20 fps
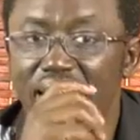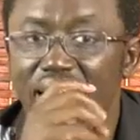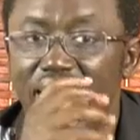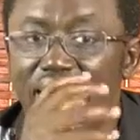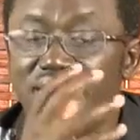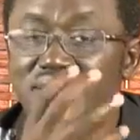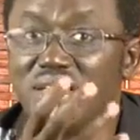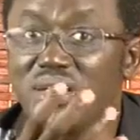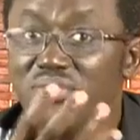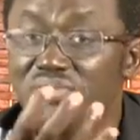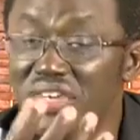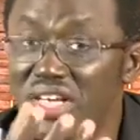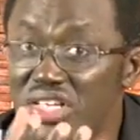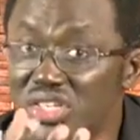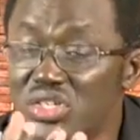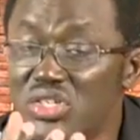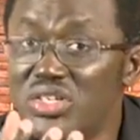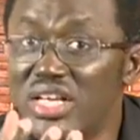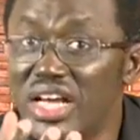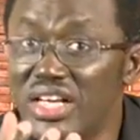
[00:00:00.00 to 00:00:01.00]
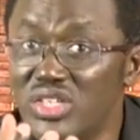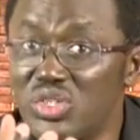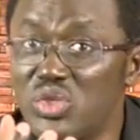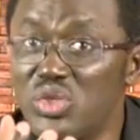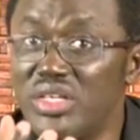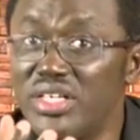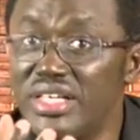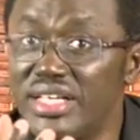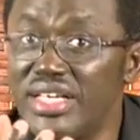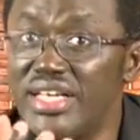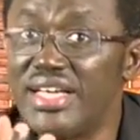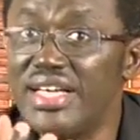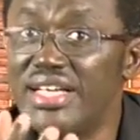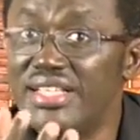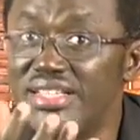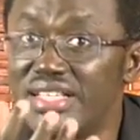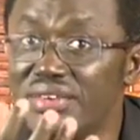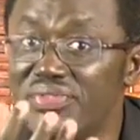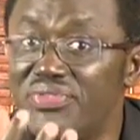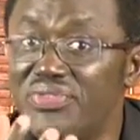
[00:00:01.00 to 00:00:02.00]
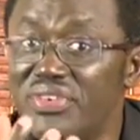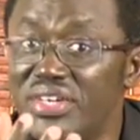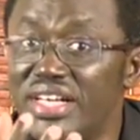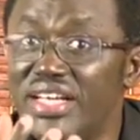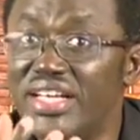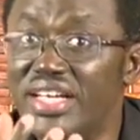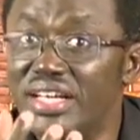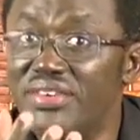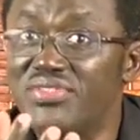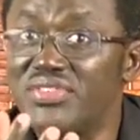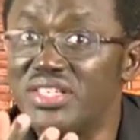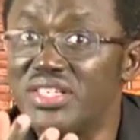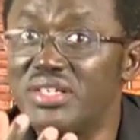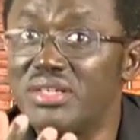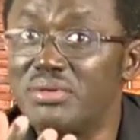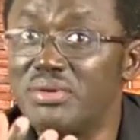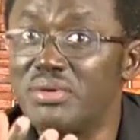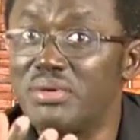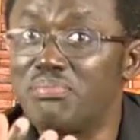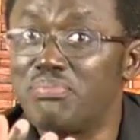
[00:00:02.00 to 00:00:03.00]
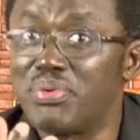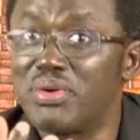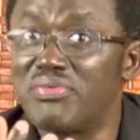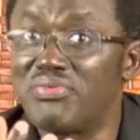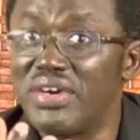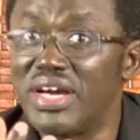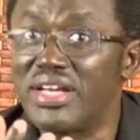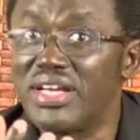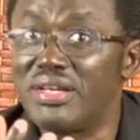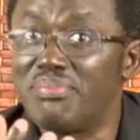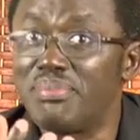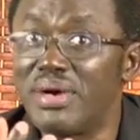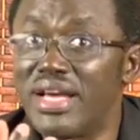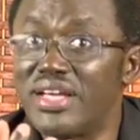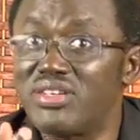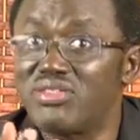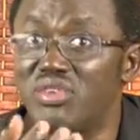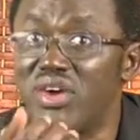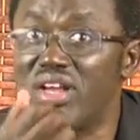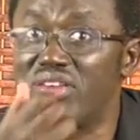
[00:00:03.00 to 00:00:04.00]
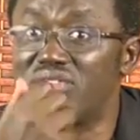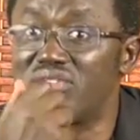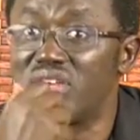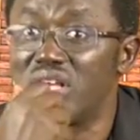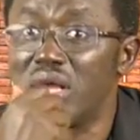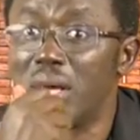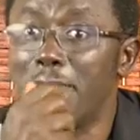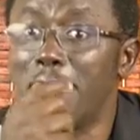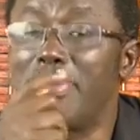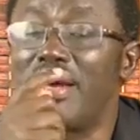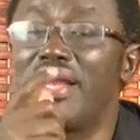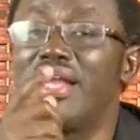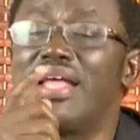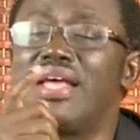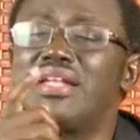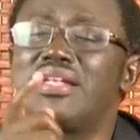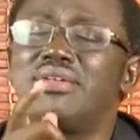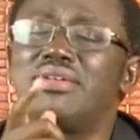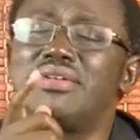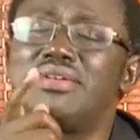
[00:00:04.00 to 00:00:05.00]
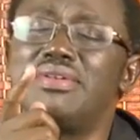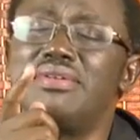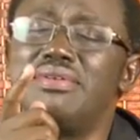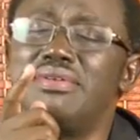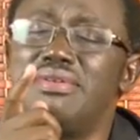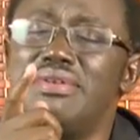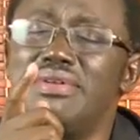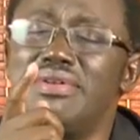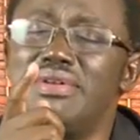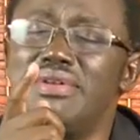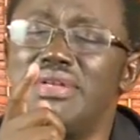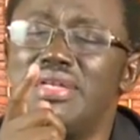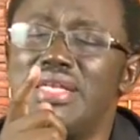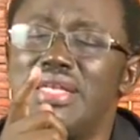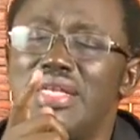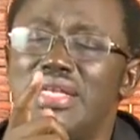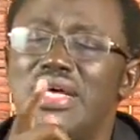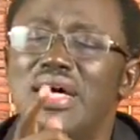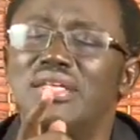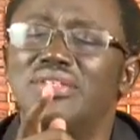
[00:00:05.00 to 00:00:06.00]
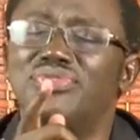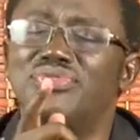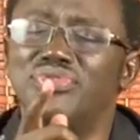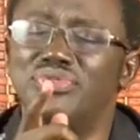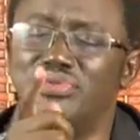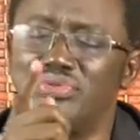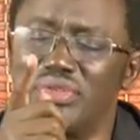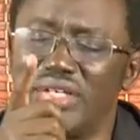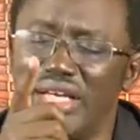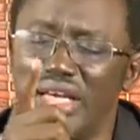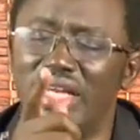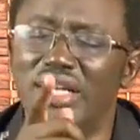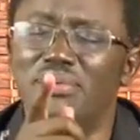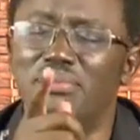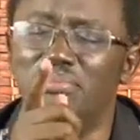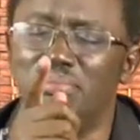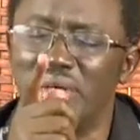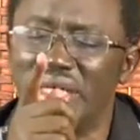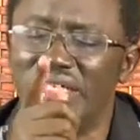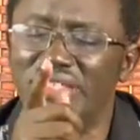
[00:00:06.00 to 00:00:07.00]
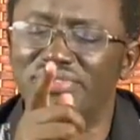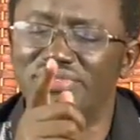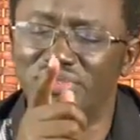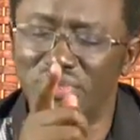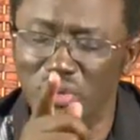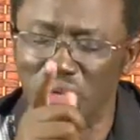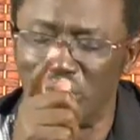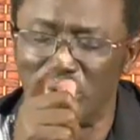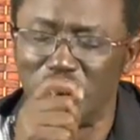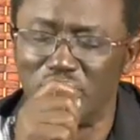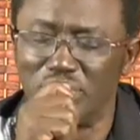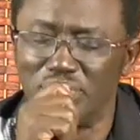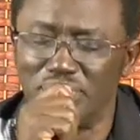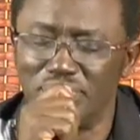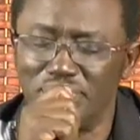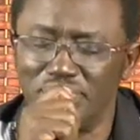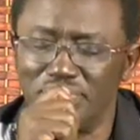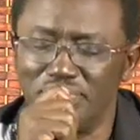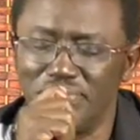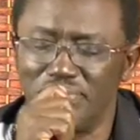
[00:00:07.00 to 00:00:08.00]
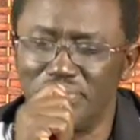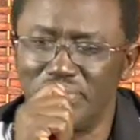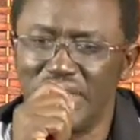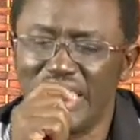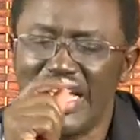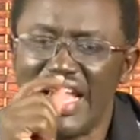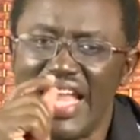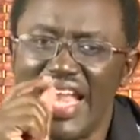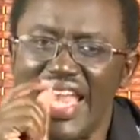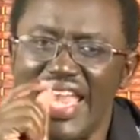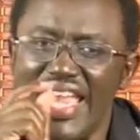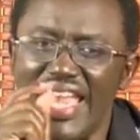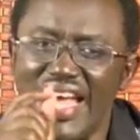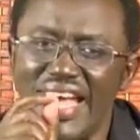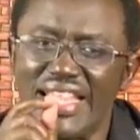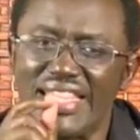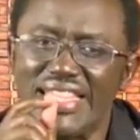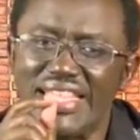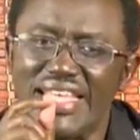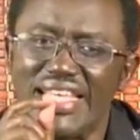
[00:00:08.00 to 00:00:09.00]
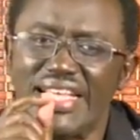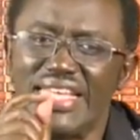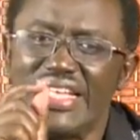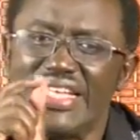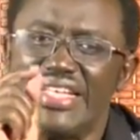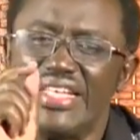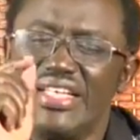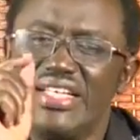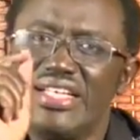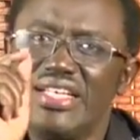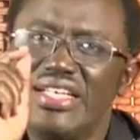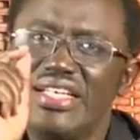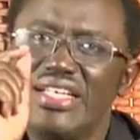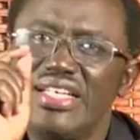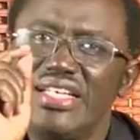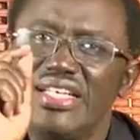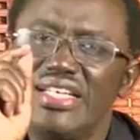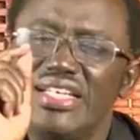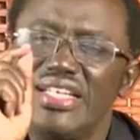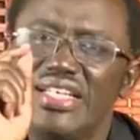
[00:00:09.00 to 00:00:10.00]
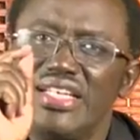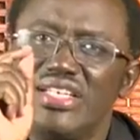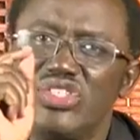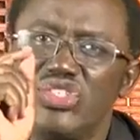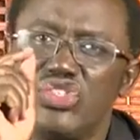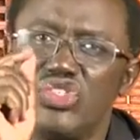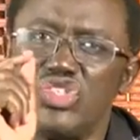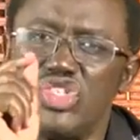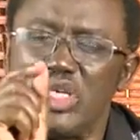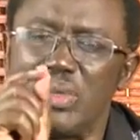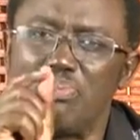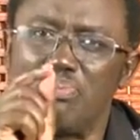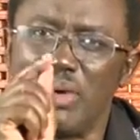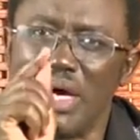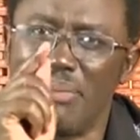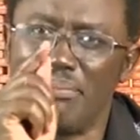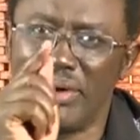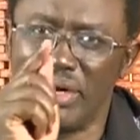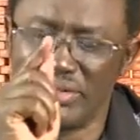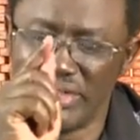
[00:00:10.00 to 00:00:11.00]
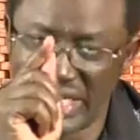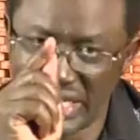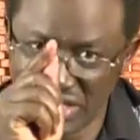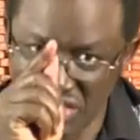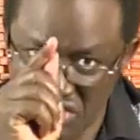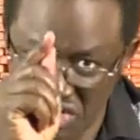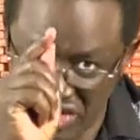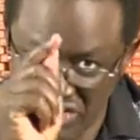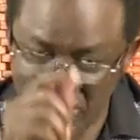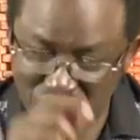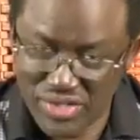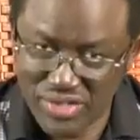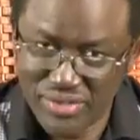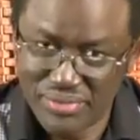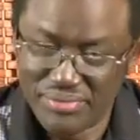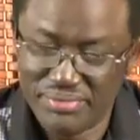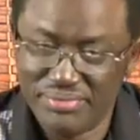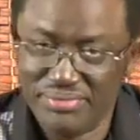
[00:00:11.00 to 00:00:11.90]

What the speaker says: And salvation actually is a free gift provided by grace. But let not anybody fool you. Nothing is cheap about that grace.